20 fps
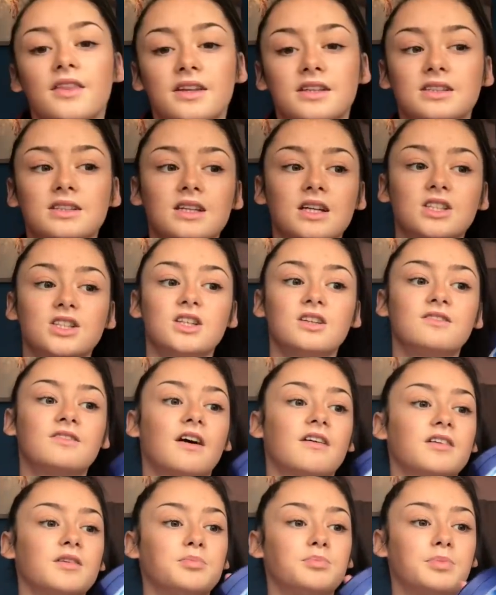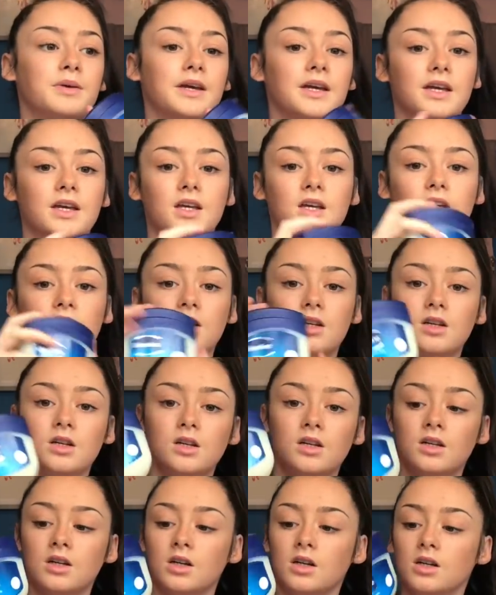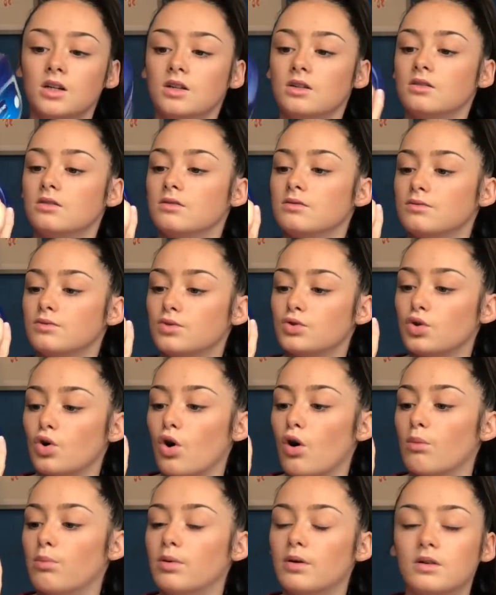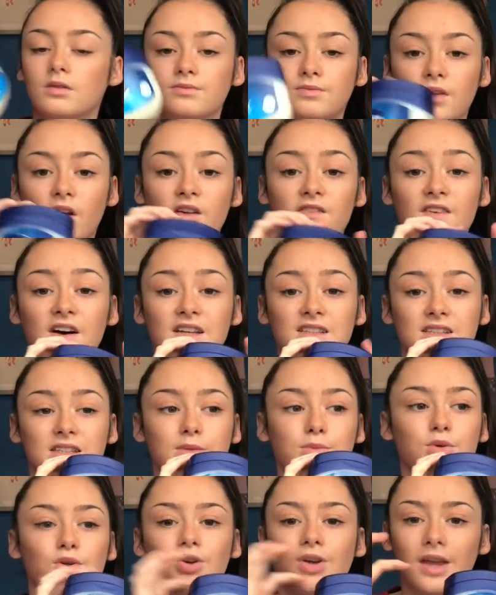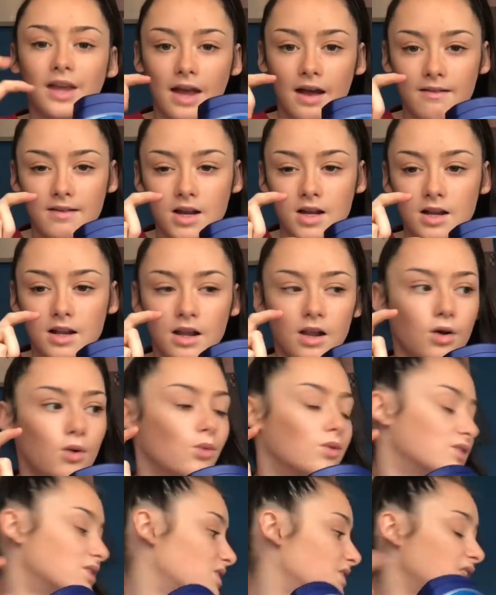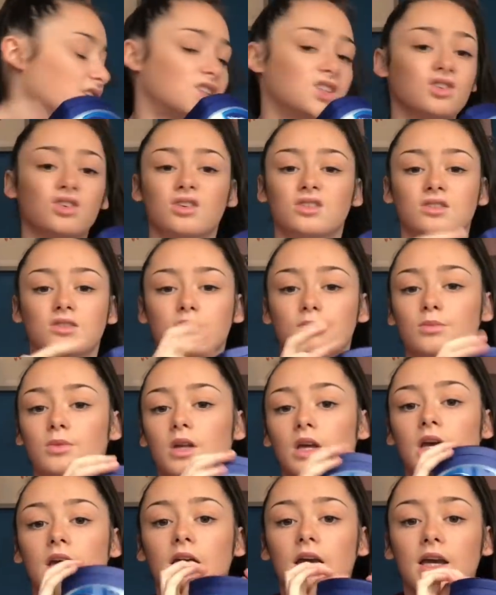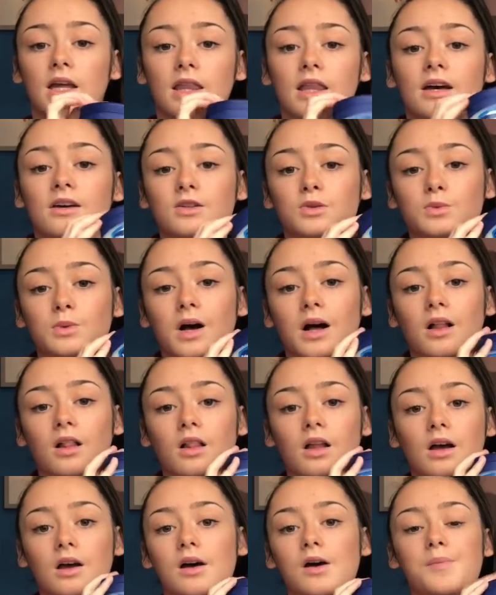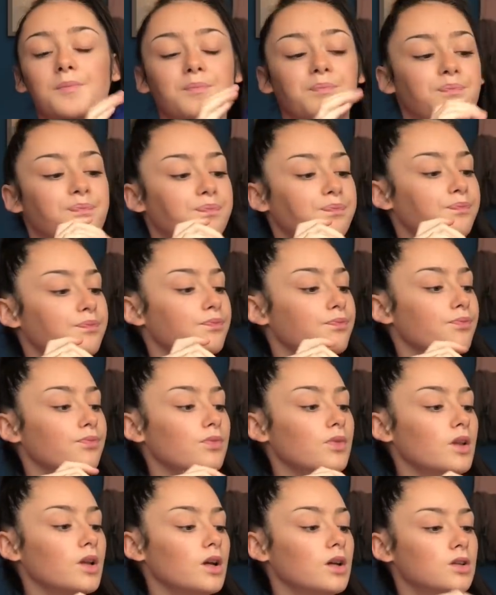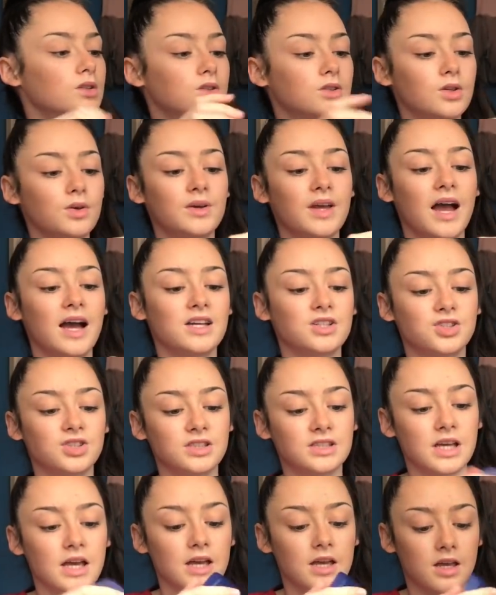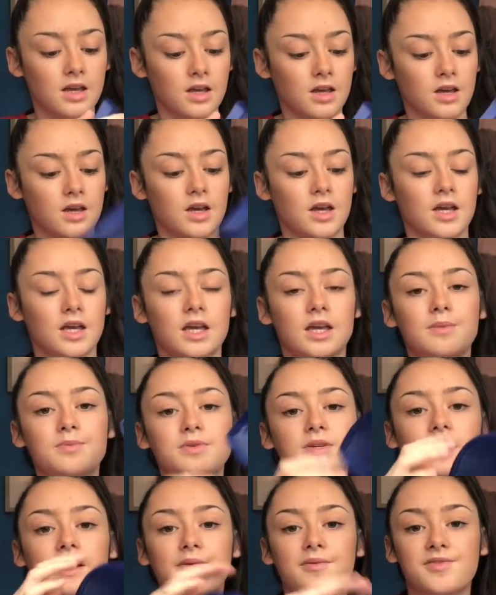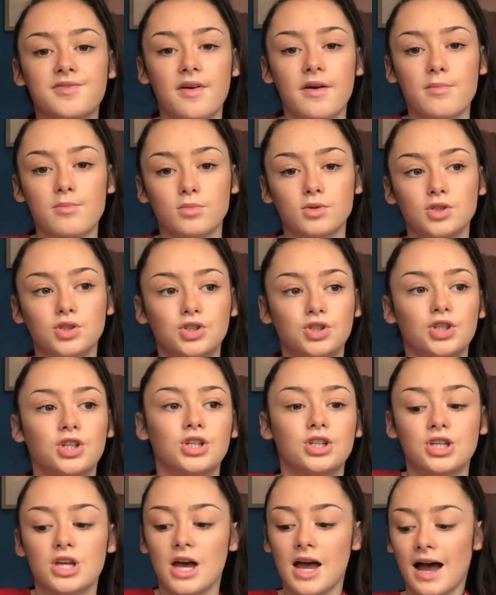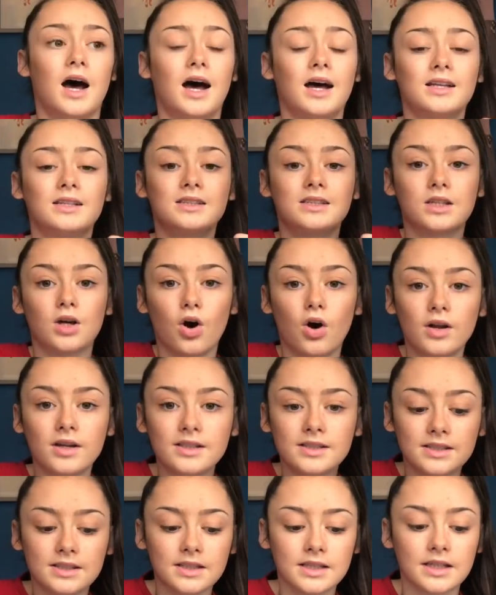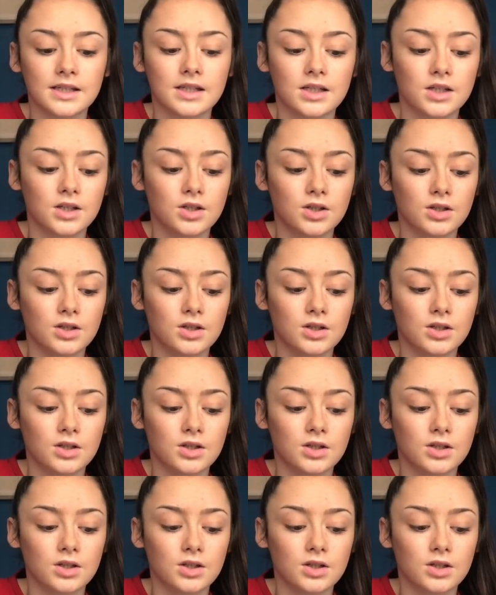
This is actually a very big tub of Vaseline, but you can get really little ones. I've actually got some in there as well. So yeah, it's just keeps your lips very moistured, and honestly,